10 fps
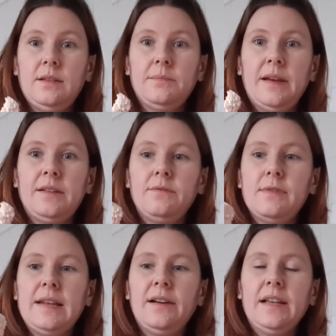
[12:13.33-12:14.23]
made a
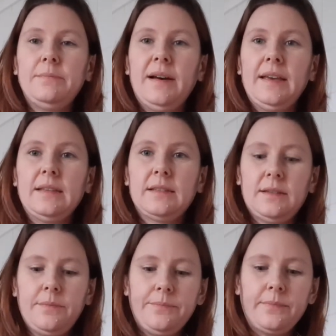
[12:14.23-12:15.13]
really nice
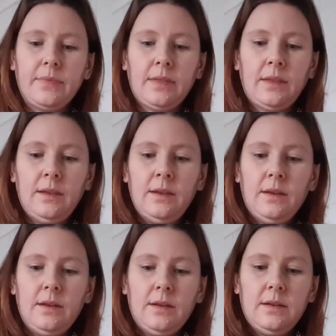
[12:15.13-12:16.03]
paste.
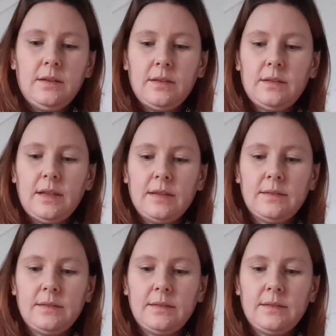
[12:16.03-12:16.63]
So that's